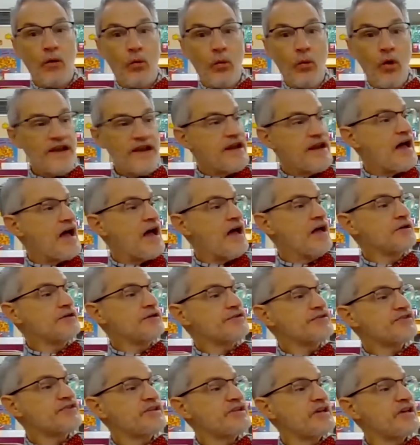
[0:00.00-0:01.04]
What
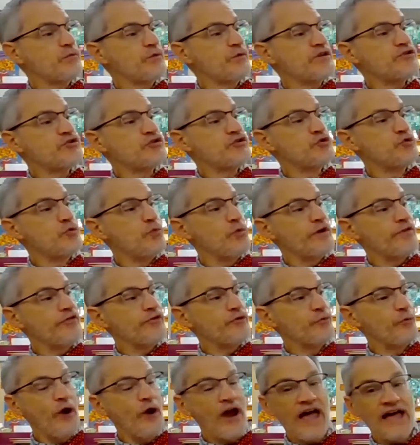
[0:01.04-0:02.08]
else can we do with
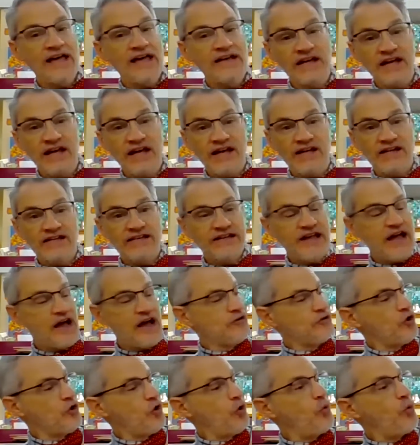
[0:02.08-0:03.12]
red,
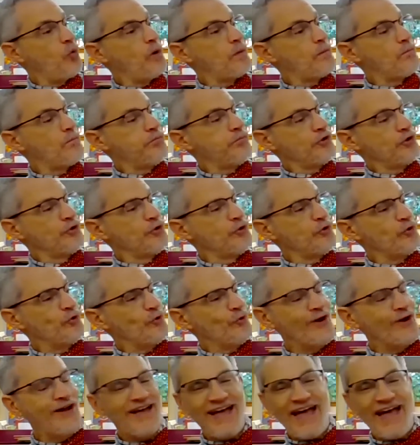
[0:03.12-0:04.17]
yellow, blue,
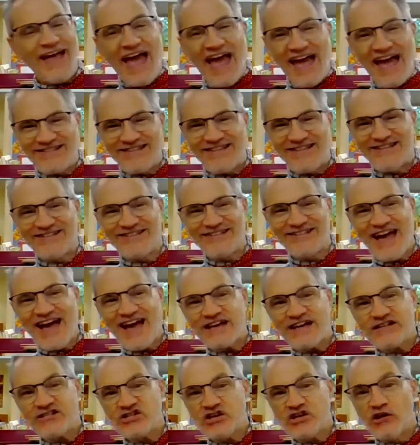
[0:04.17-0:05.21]
and a
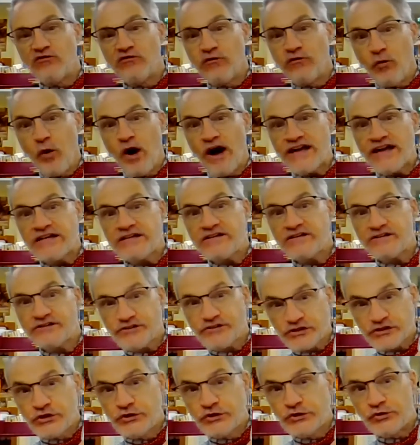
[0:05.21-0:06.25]
dash of white
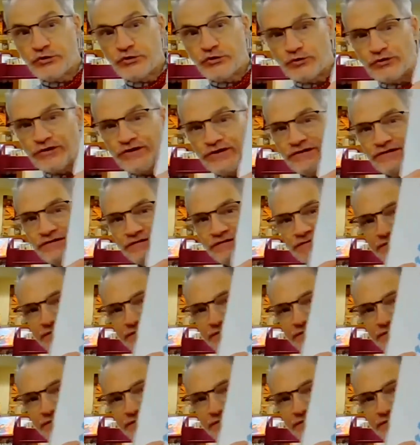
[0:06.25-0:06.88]
too?